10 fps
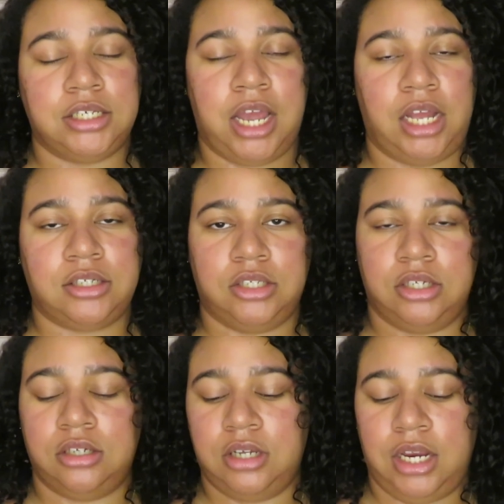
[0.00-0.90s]
tax
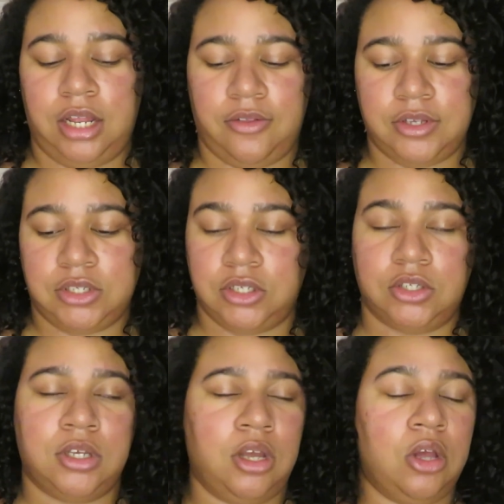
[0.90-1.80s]
to any of this
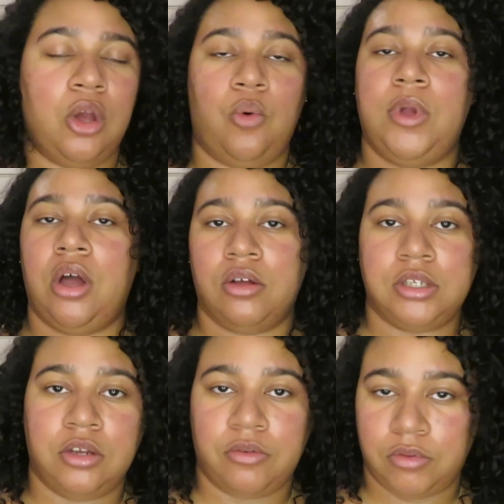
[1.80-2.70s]
because we all
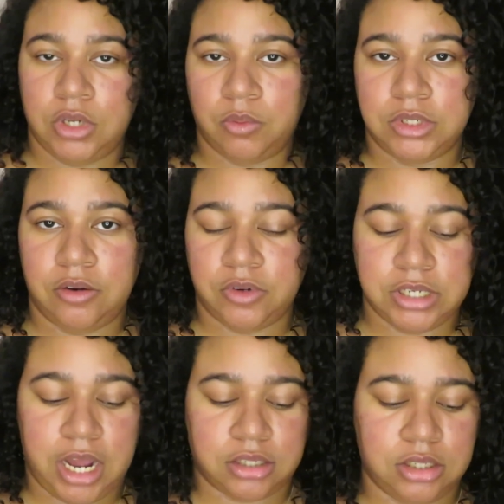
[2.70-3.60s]
deal with different
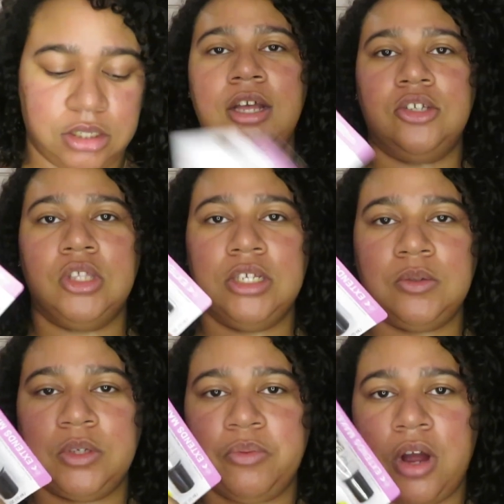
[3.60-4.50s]
taxes. So this
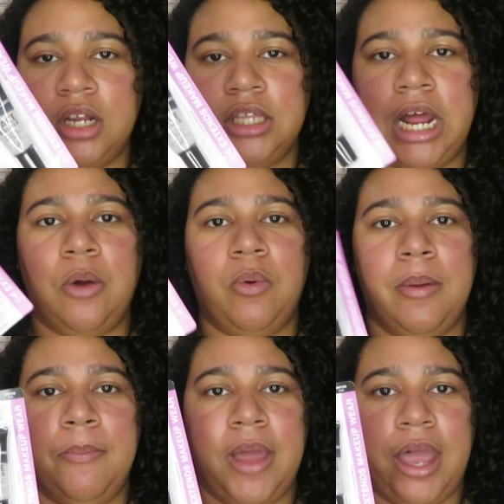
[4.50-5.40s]
was a product that I
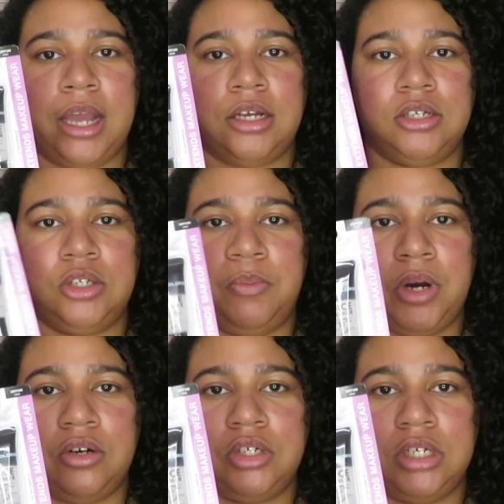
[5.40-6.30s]
went back to
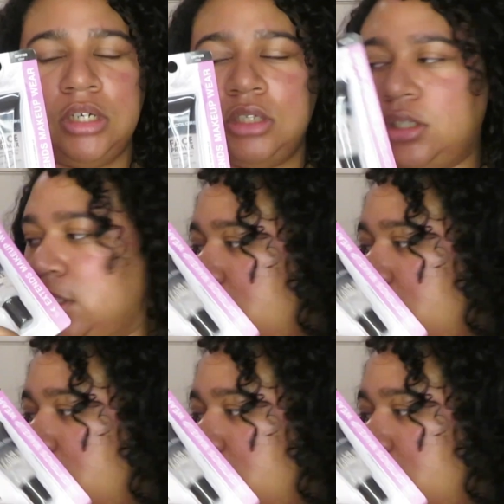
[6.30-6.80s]
purchase.